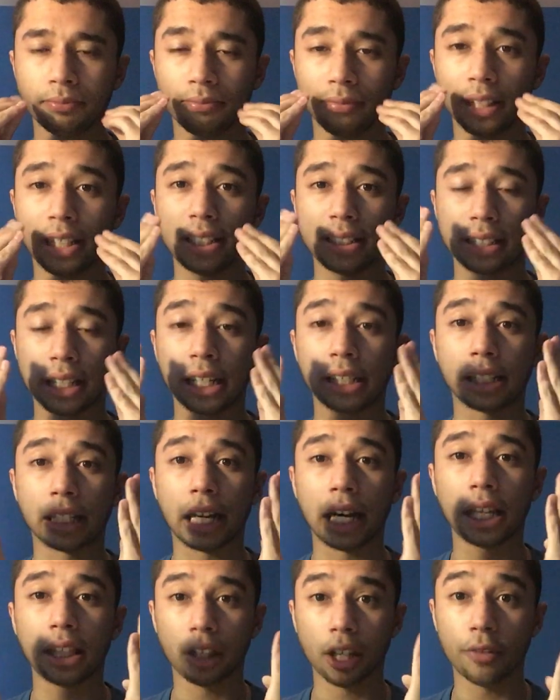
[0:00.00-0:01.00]
Please,
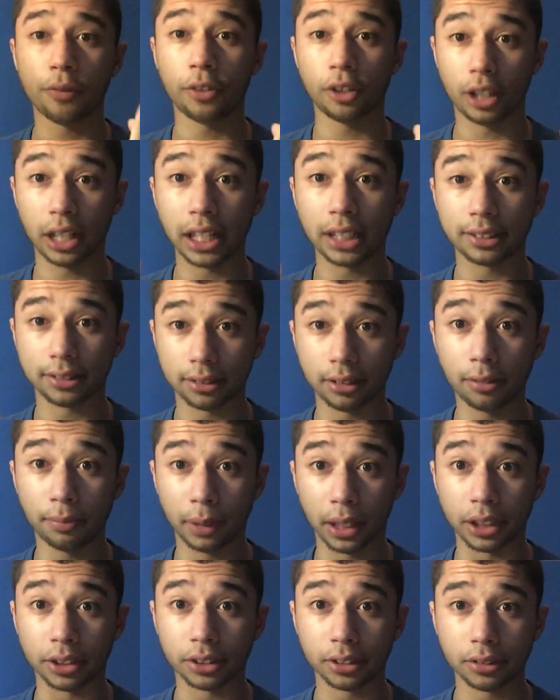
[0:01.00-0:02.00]
I love you guys so
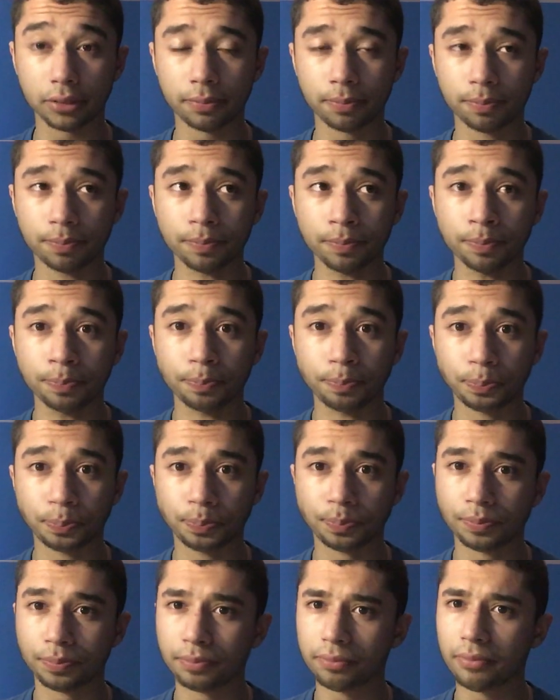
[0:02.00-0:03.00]
much.
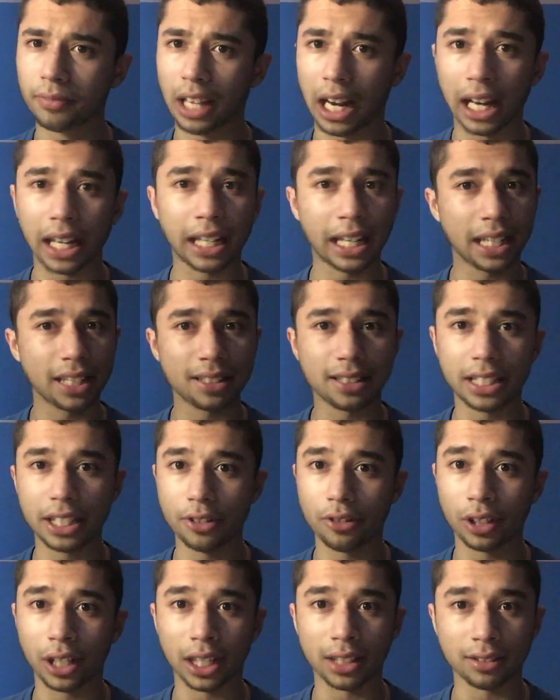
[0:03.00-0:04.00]
I can't see
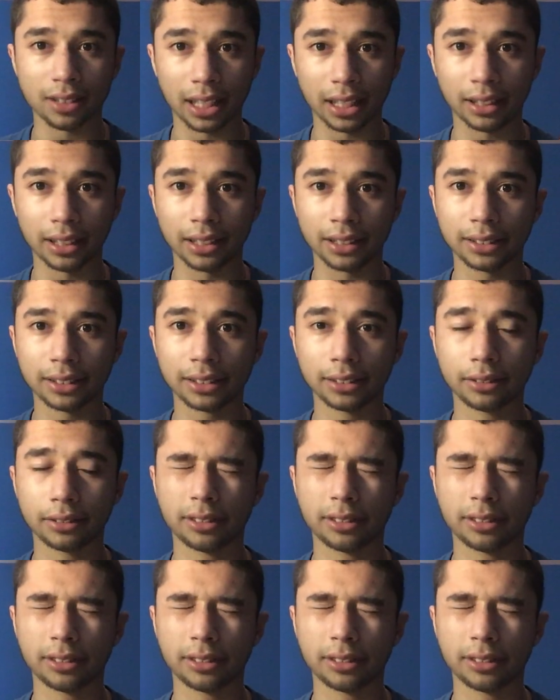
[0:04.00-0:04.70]
you guys like this.